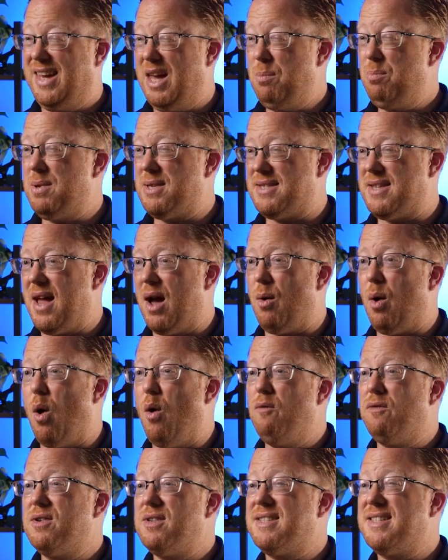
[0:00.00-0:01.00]
Kipp is now
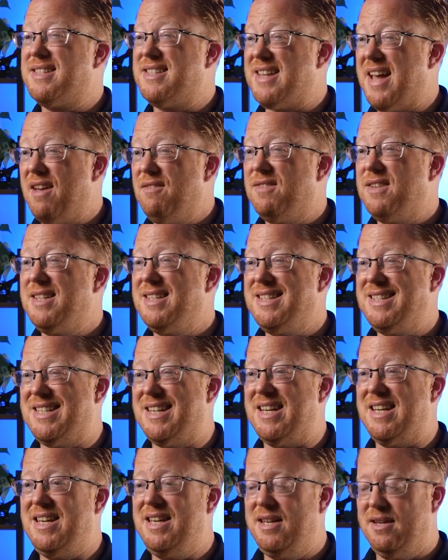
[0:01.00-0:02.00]
over
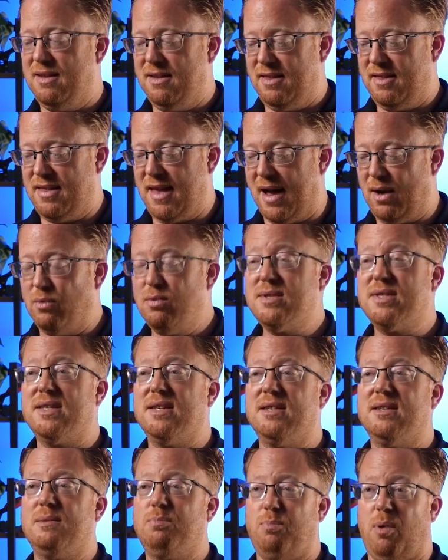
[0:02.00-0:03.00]

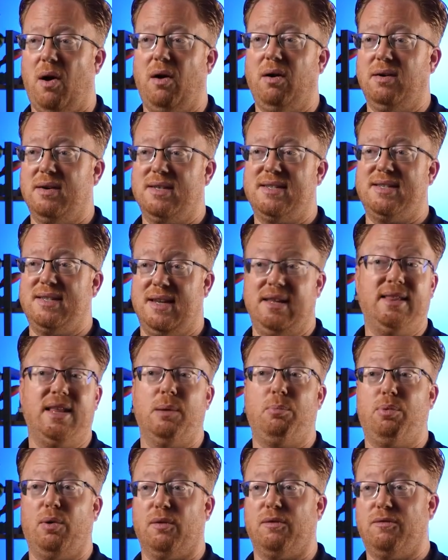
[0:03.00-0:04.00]
70,000 parts in their
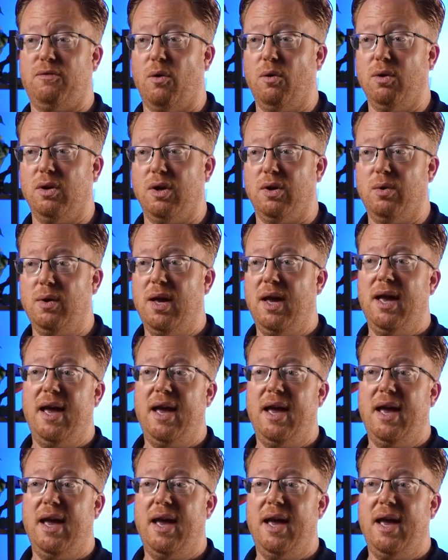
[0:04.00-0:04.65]
portfolio,